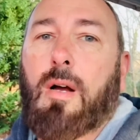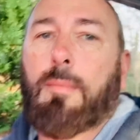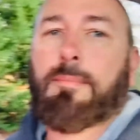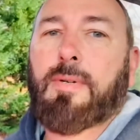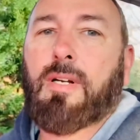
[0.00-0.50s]

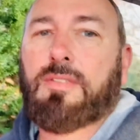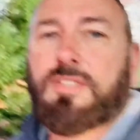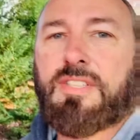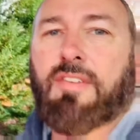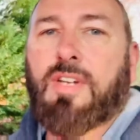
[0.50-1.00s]
because
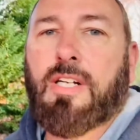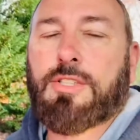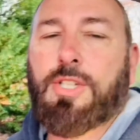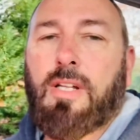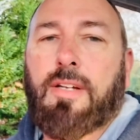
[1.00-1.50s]
a
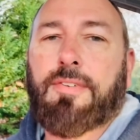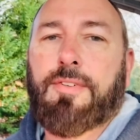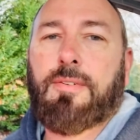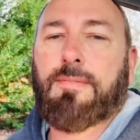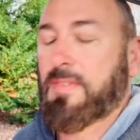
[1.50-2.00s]
7-inch lift
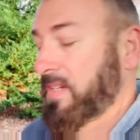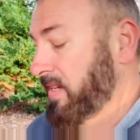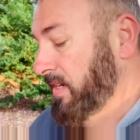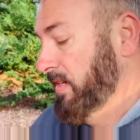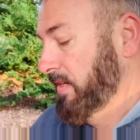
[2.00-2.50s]

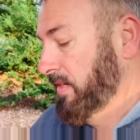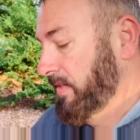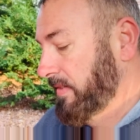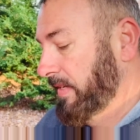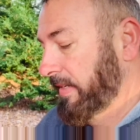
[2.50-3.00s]

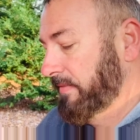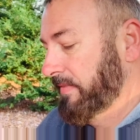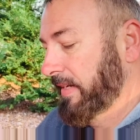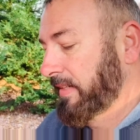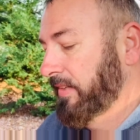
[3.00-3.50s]
that
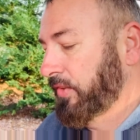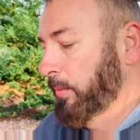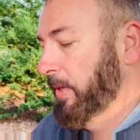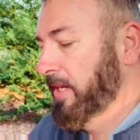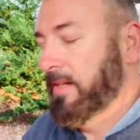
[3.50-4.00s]
gets to
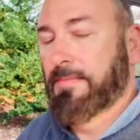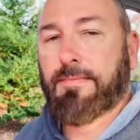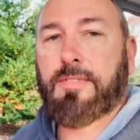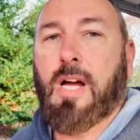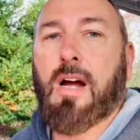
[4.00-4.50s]
be
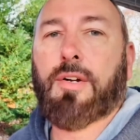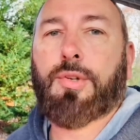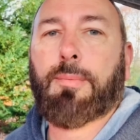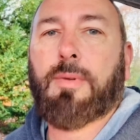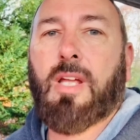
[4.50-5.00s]

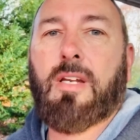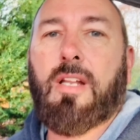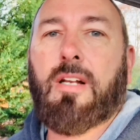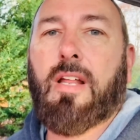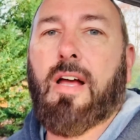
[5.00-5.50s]
tiresome getting
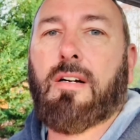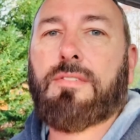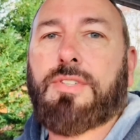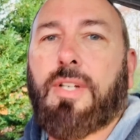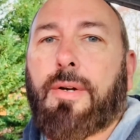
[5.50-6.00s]
in and out.
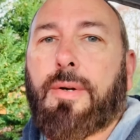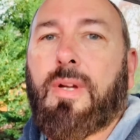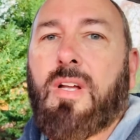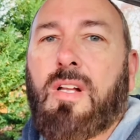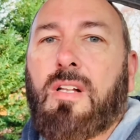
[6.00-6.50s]
So
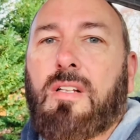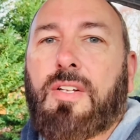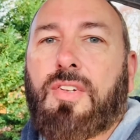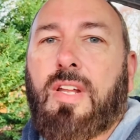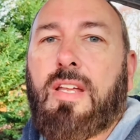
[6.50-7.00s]

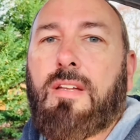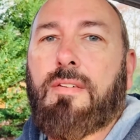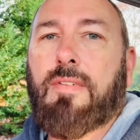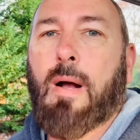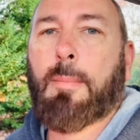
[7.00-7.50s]
let's see
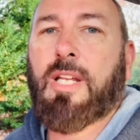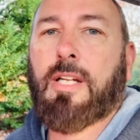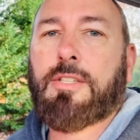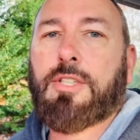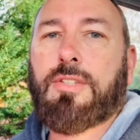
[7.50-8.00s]
how many
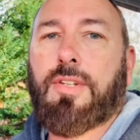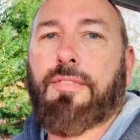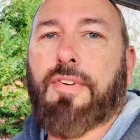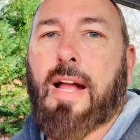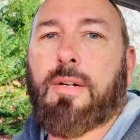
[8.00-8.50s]
inches the
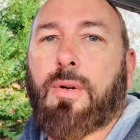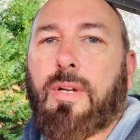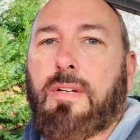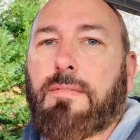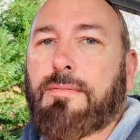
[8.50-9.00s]

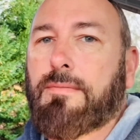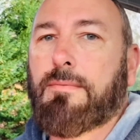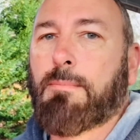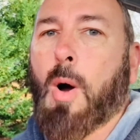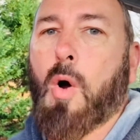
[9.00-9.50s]
factory
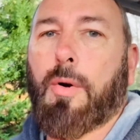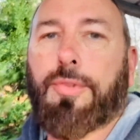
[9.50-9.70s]
bars